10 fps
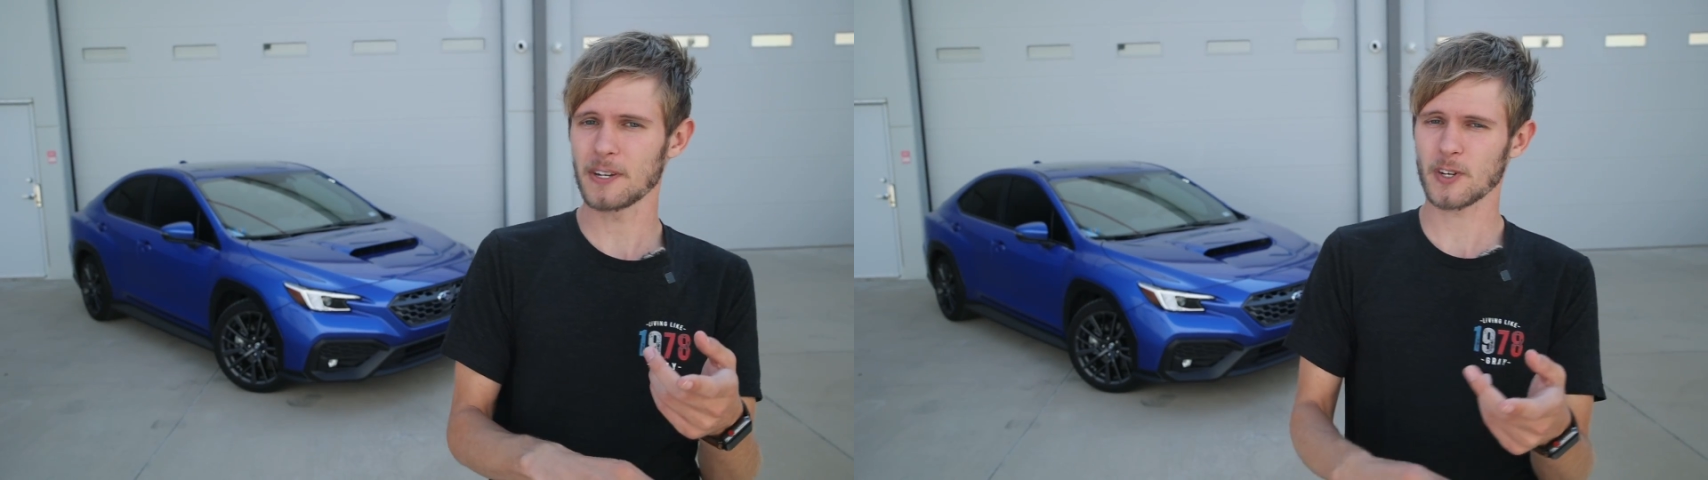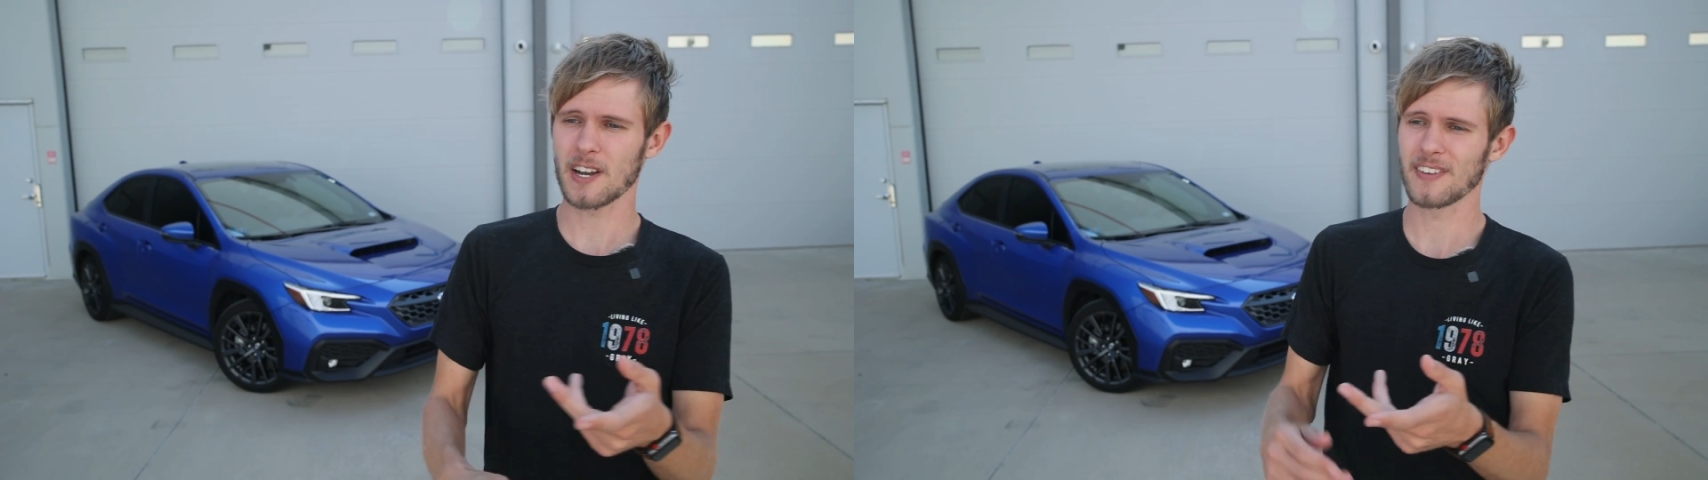
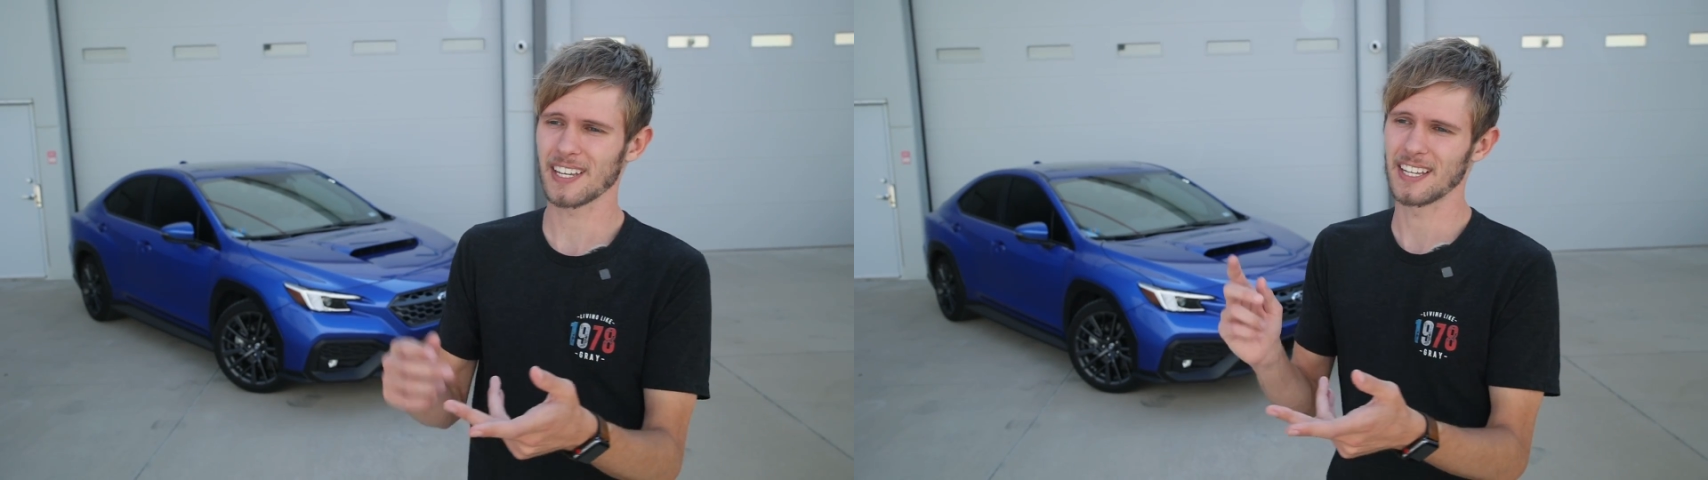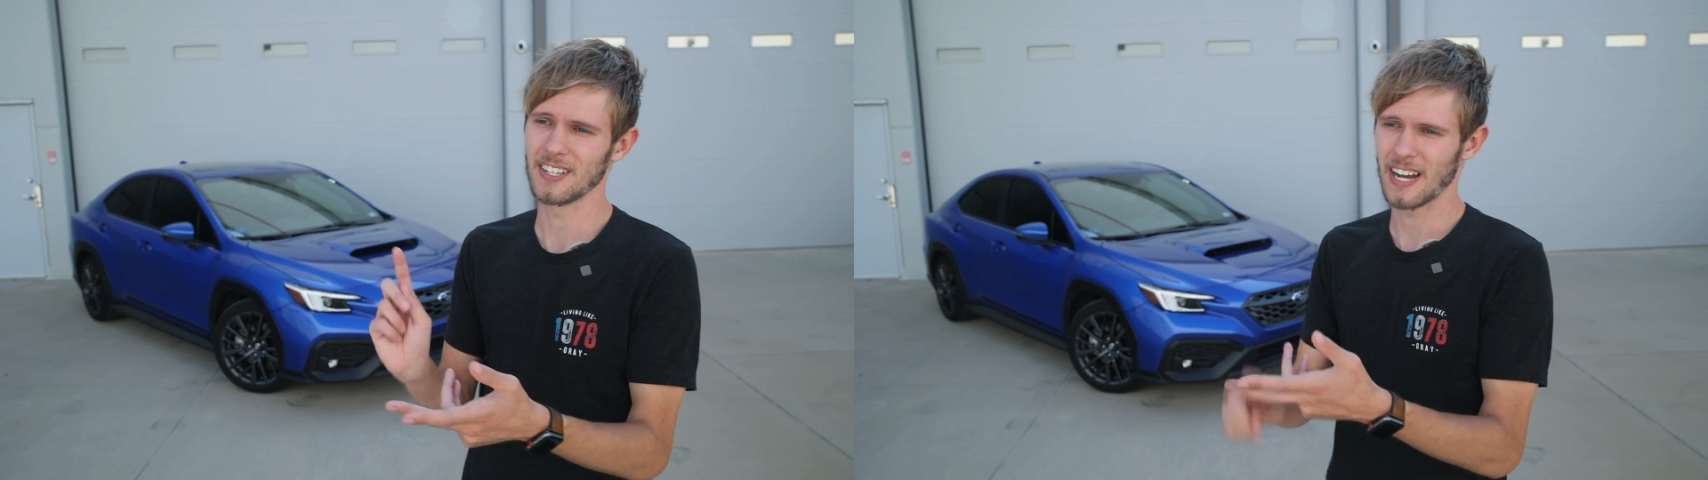driving
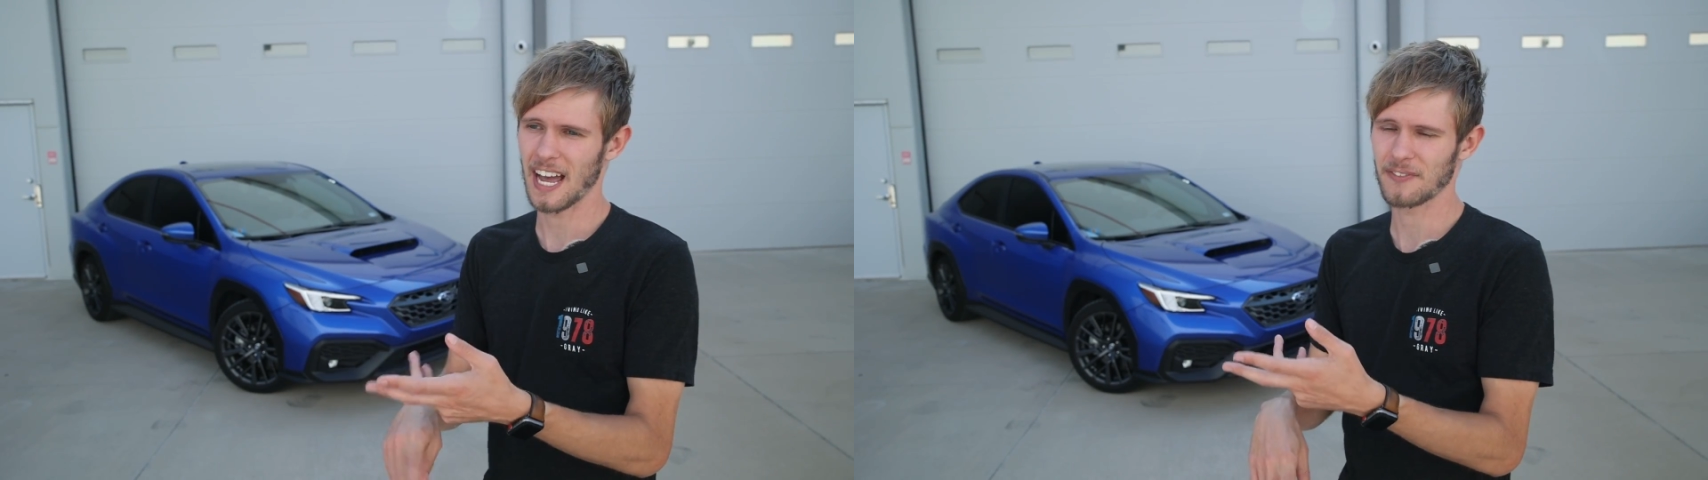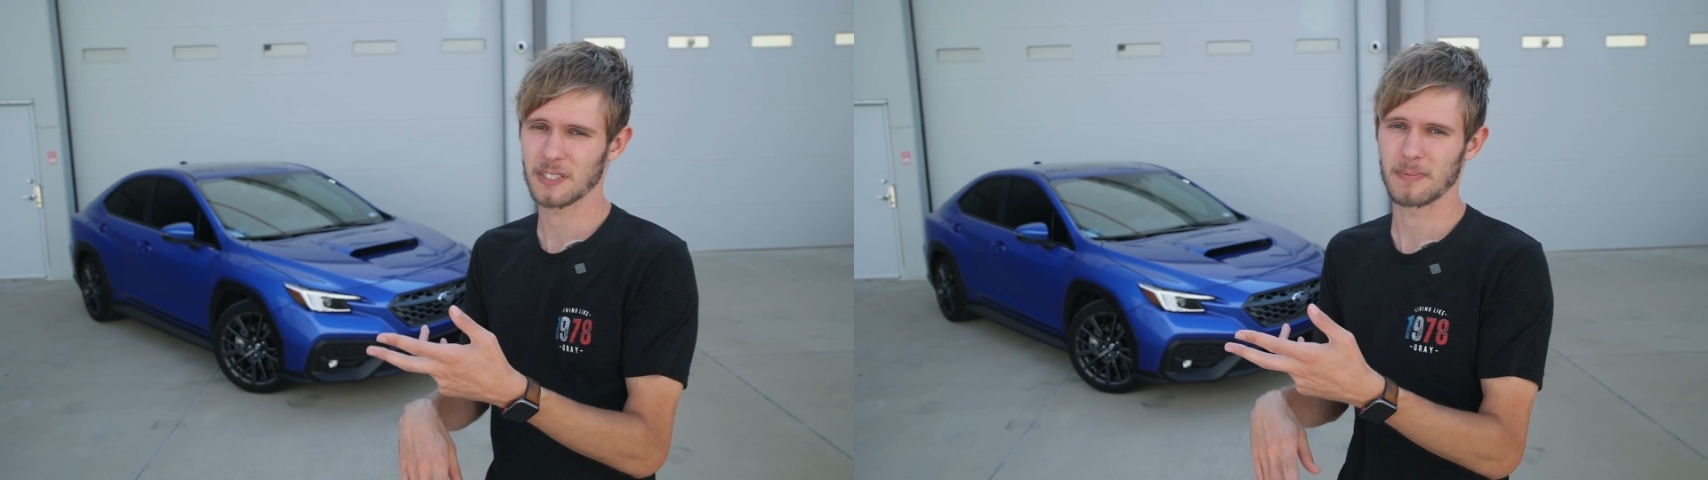and you
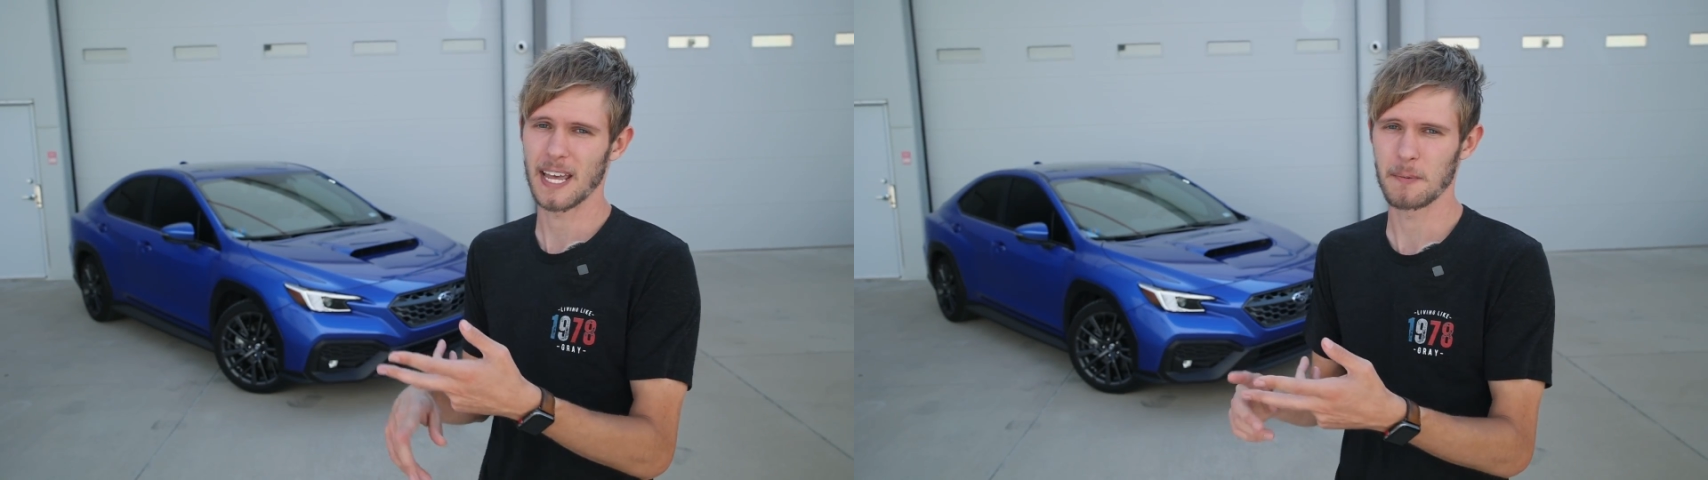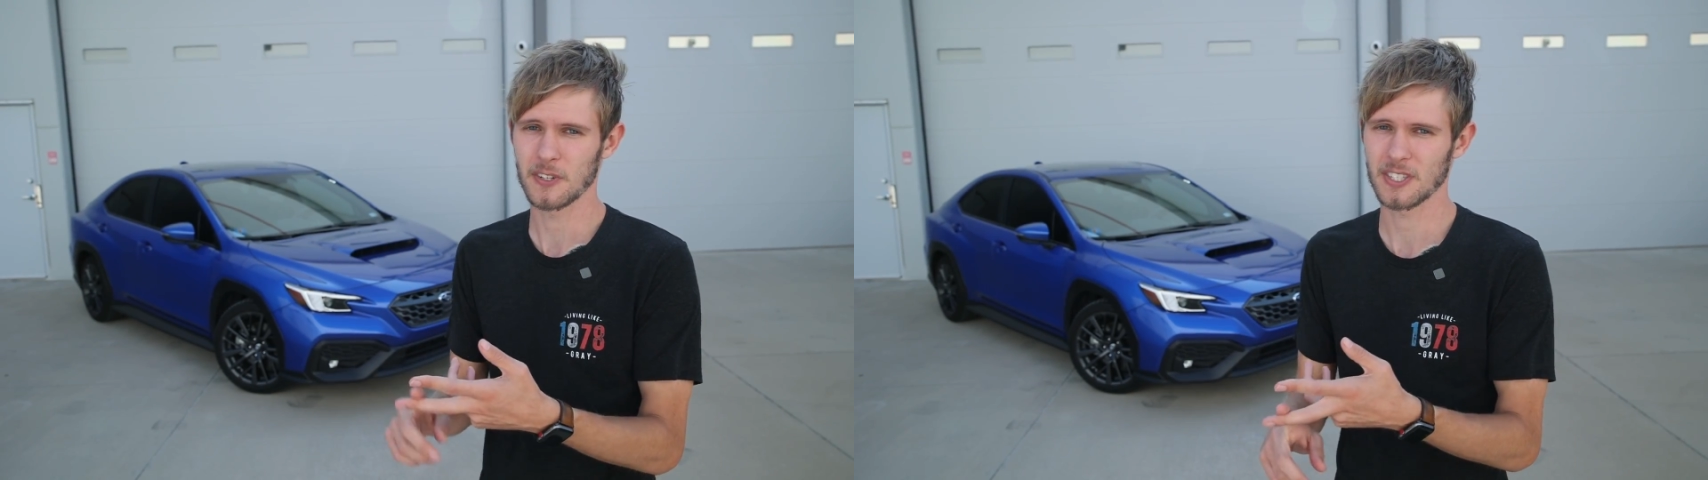have some
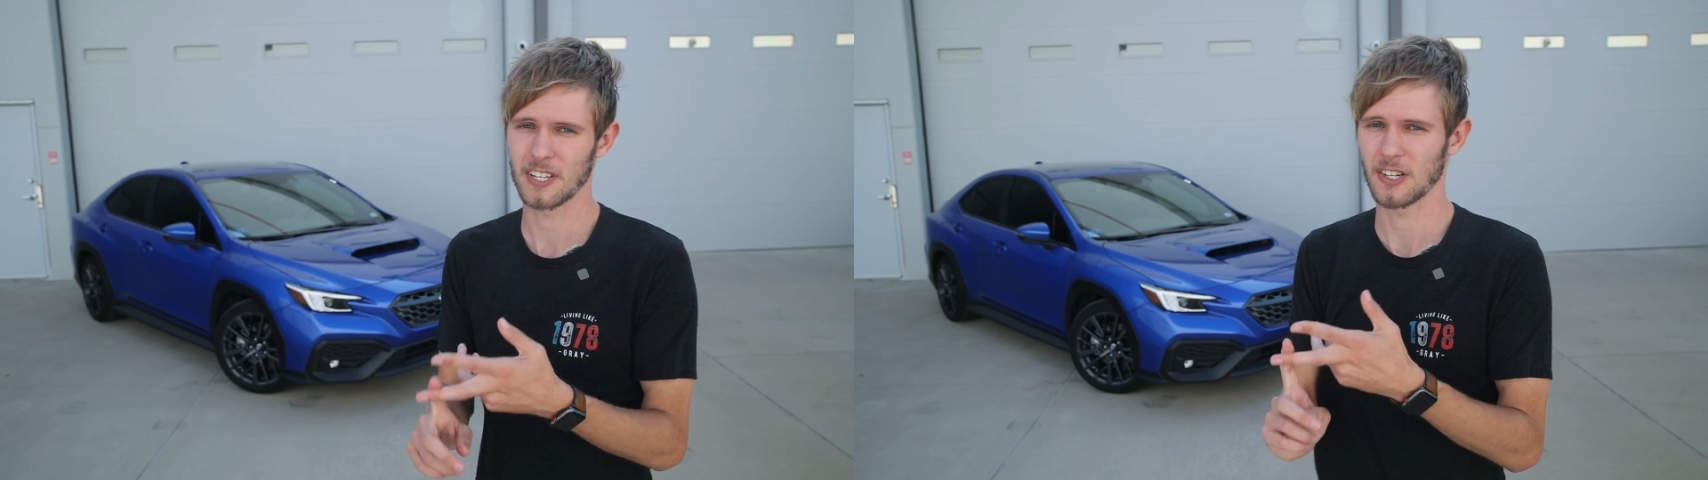neighbors that you